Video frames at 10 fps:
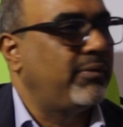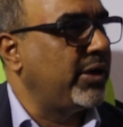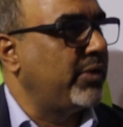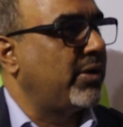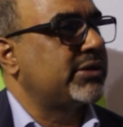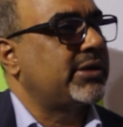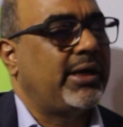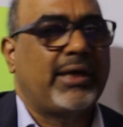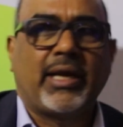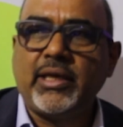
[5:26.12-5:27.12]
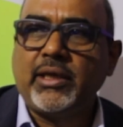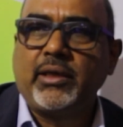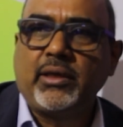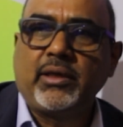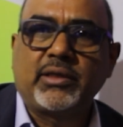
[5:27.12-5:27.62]
when you want to study
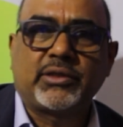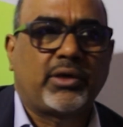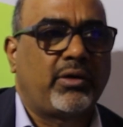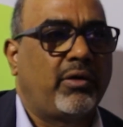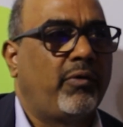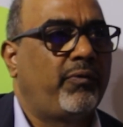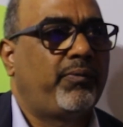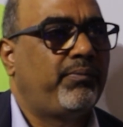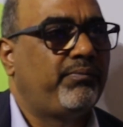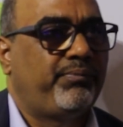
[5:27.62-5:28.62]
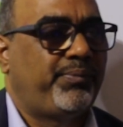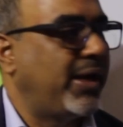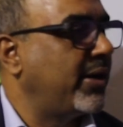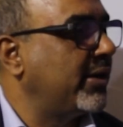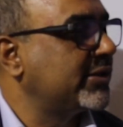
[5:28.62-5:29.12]
any sort of
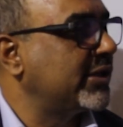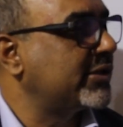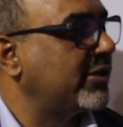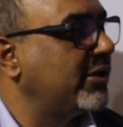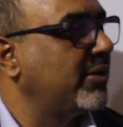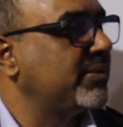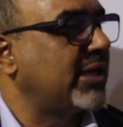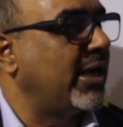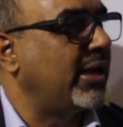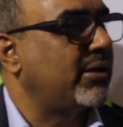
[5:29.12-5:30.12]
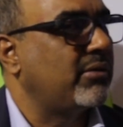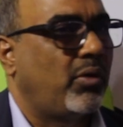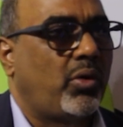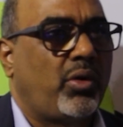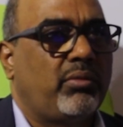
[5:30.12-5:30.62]
bigger systems, like,
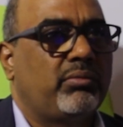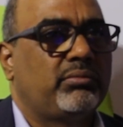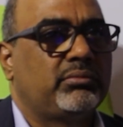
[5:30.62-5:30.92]
or